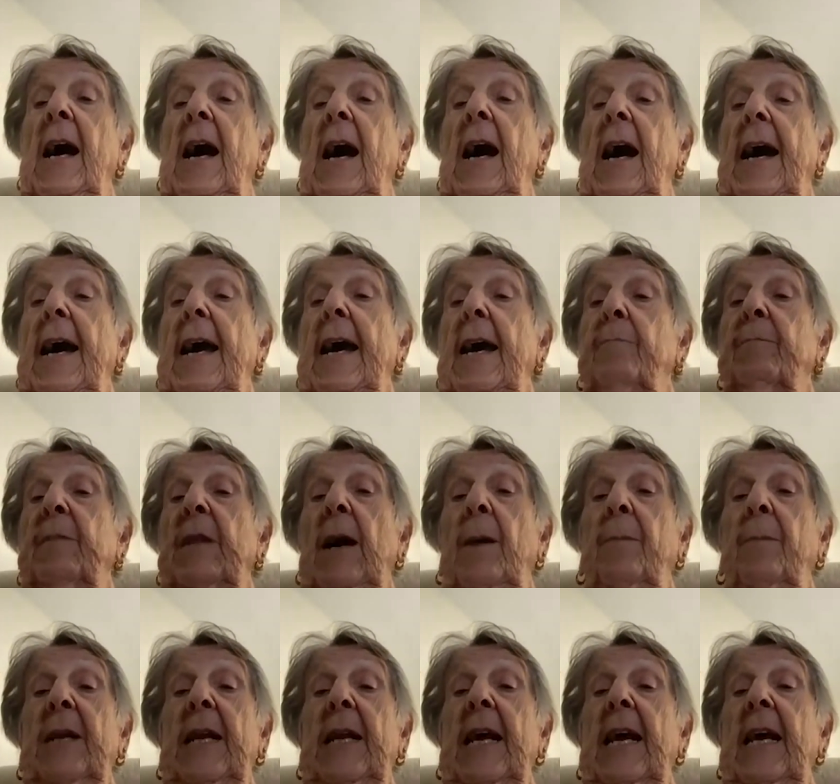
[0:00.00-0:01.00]
I am
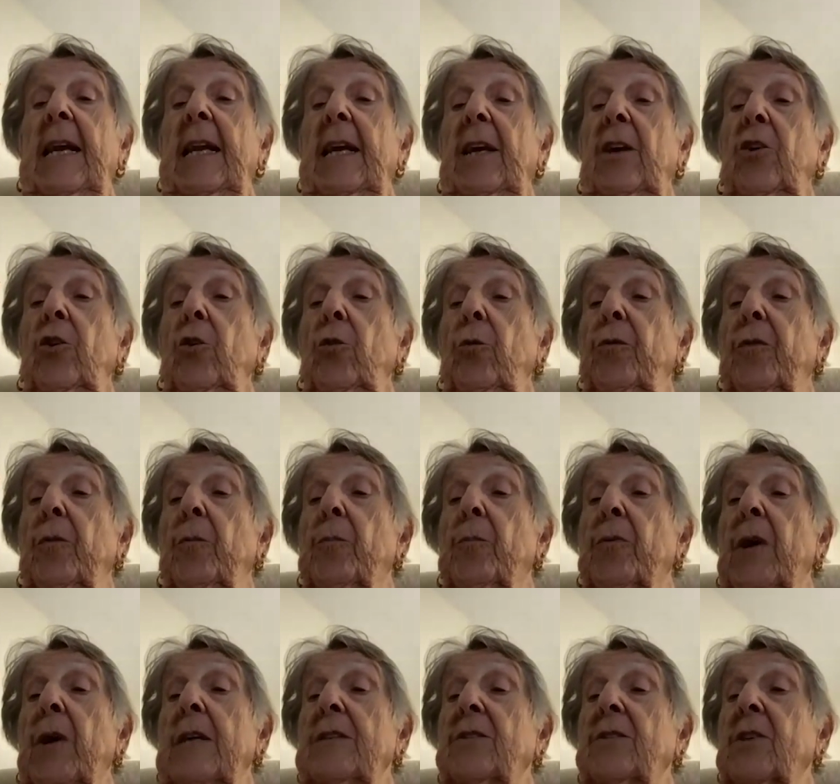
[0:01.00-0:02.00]
nominating you for
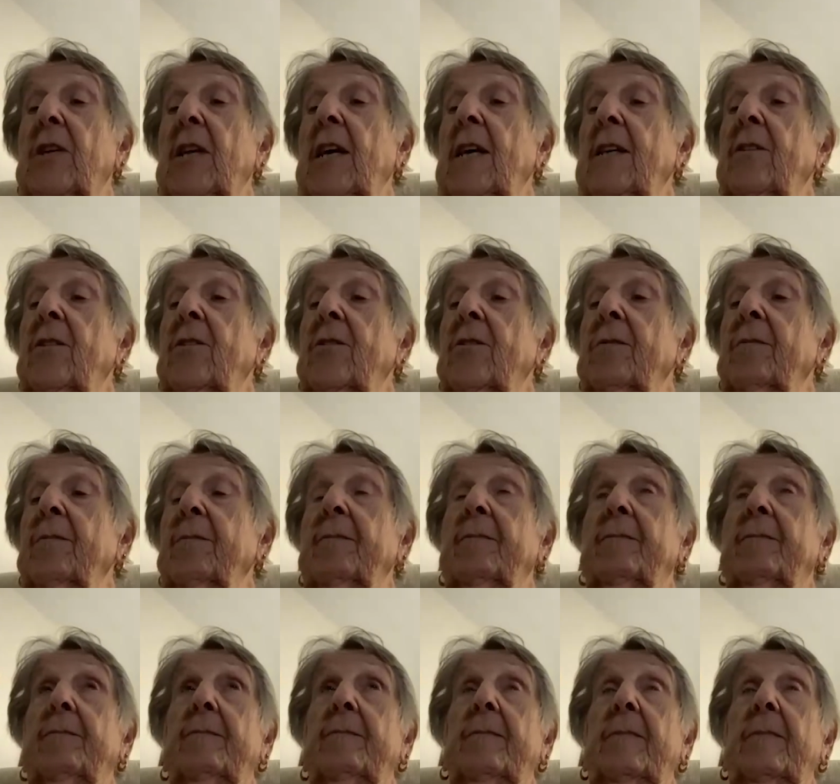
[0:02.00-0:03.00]
president.
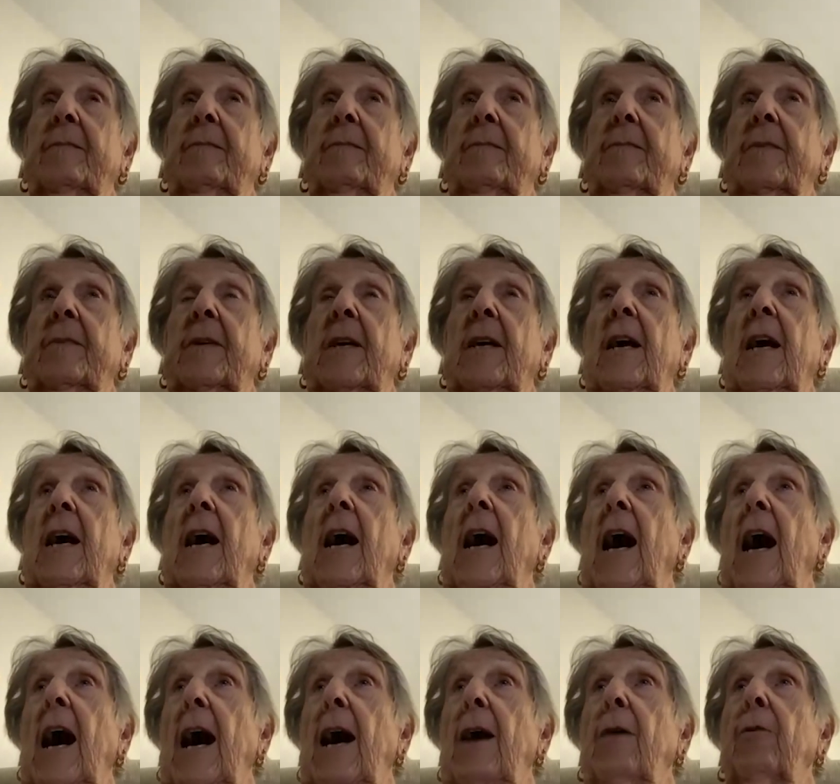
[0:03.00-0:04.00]

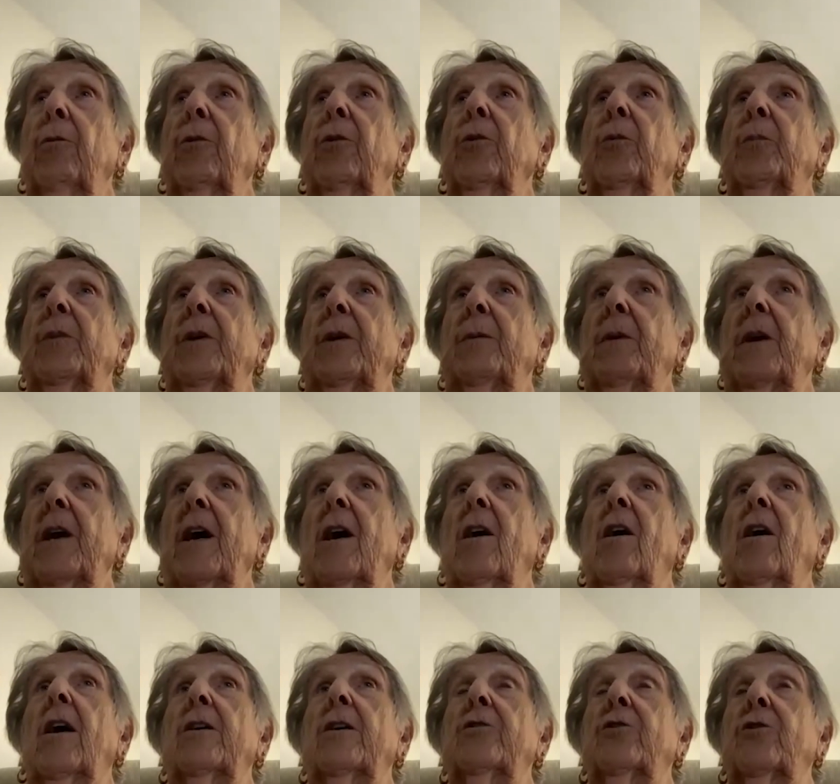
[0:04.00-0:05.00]
I will be
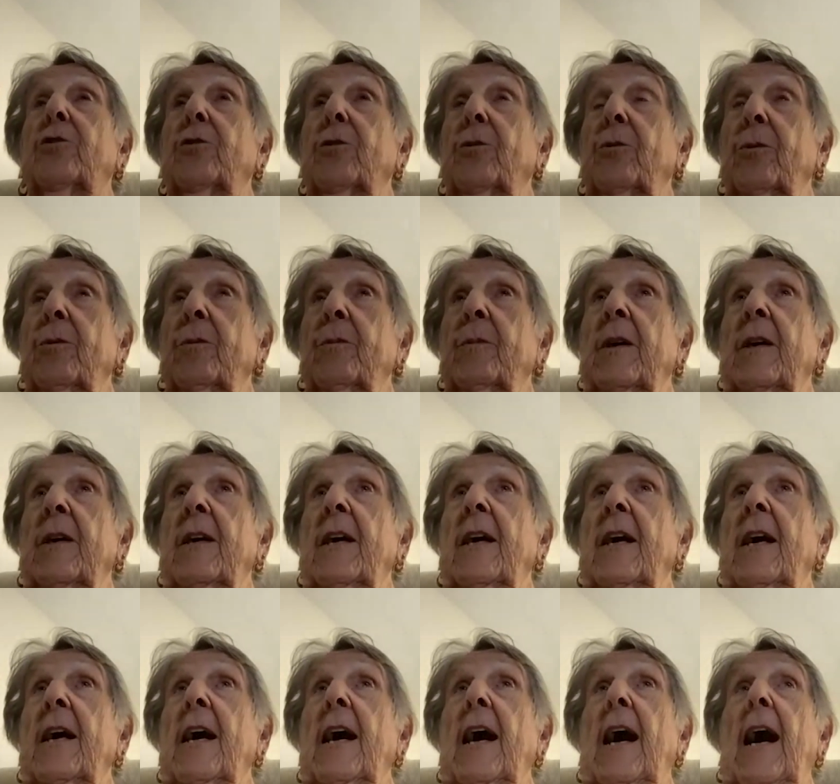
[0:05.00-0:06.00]
behind you.
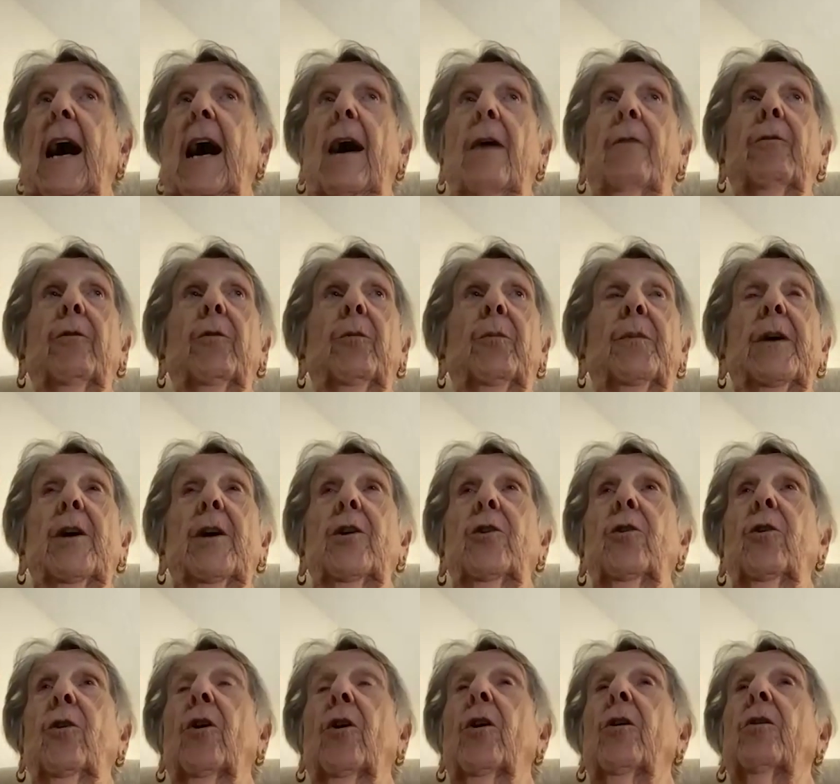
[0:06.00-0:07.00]
I will be
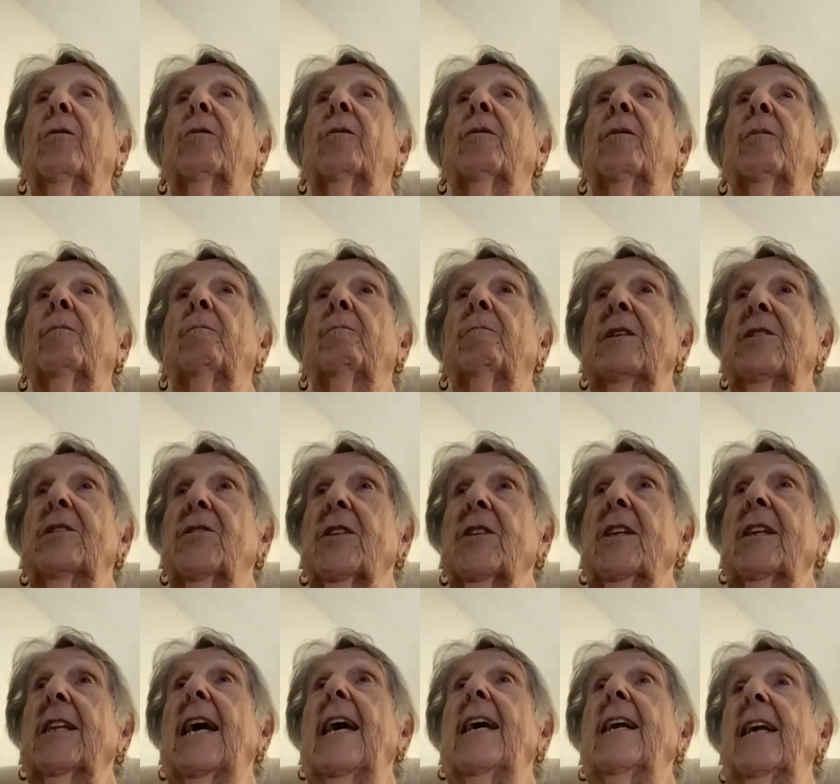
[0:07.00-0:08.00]
your
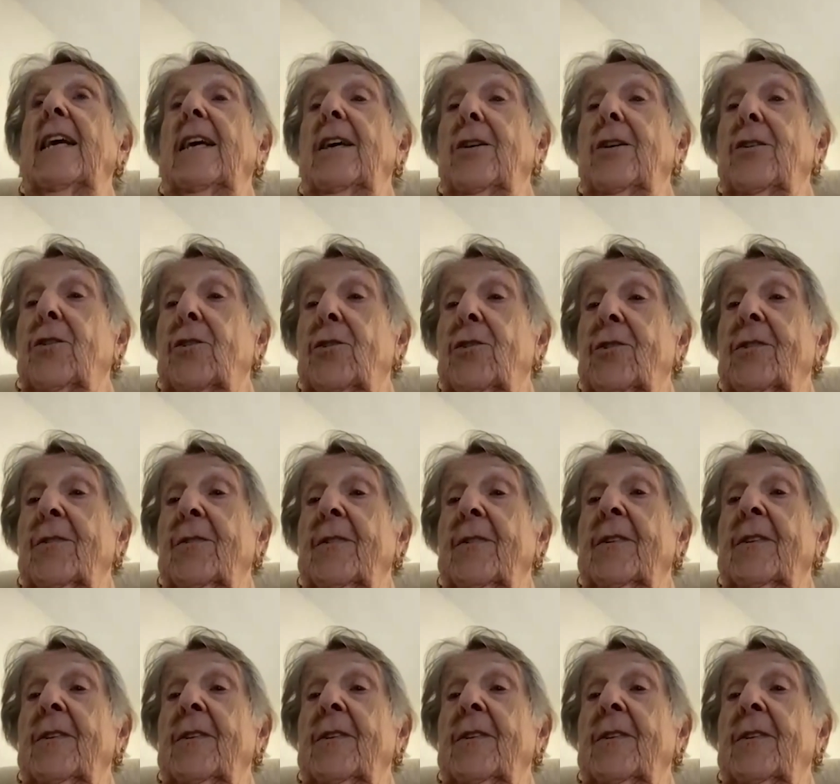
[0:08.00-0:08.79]
miscellaneous,